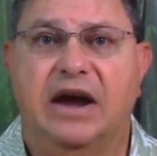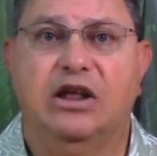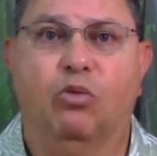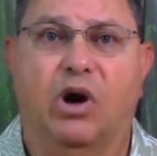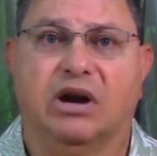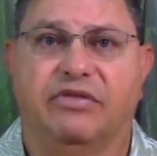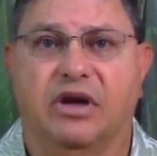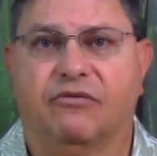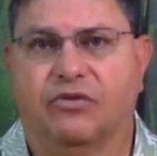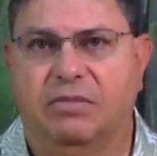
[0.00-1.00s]
any one of
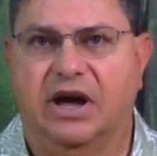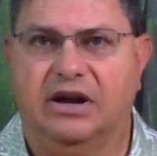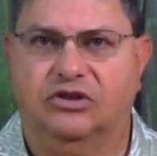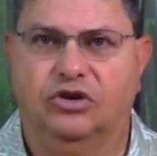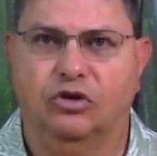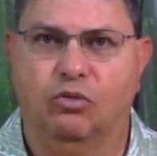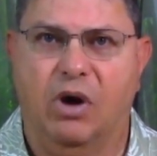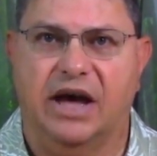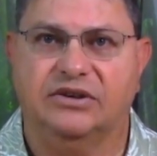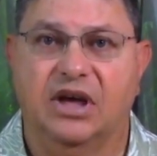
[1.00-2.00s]
them from getting too
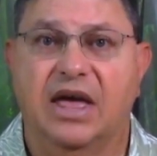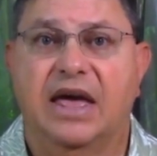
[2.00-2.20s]
wet,